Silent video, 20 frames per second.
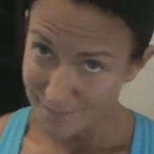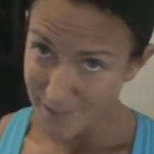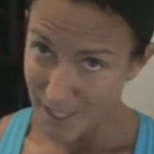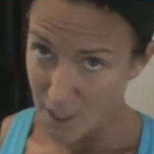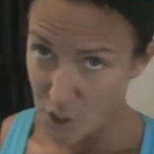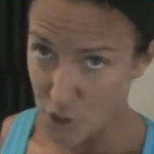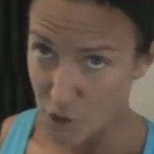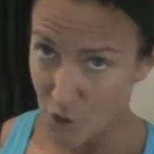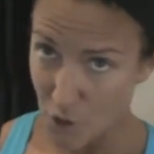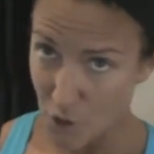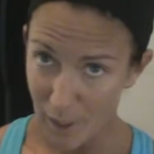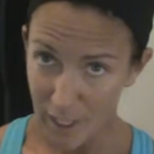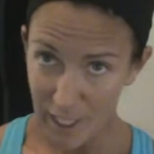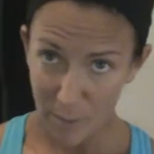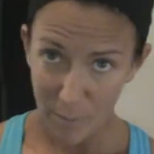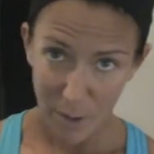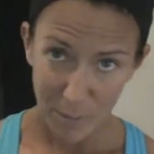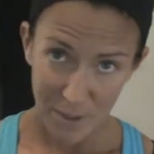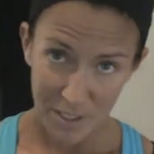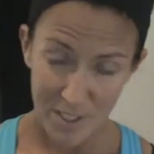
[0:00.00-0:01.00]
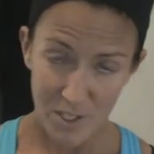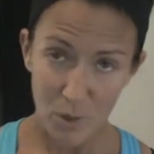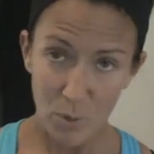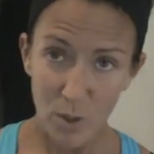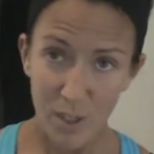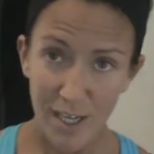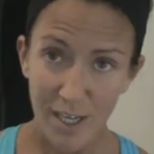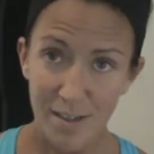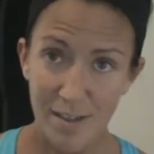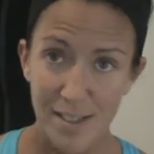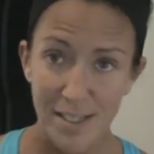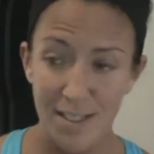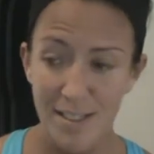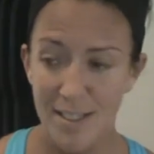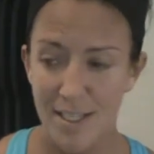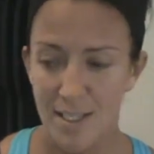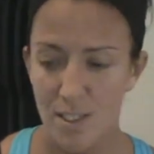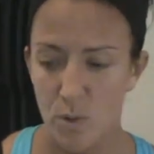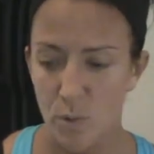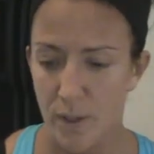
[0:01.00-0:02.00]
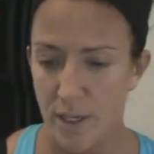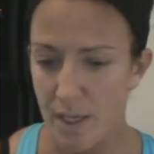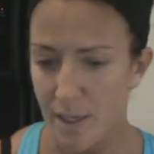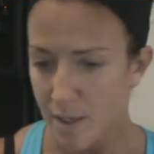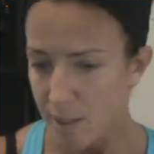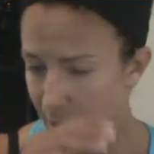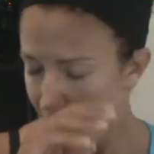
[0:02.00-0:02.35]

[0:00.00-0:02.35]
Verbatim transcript: As you commitment is to work out six days a week.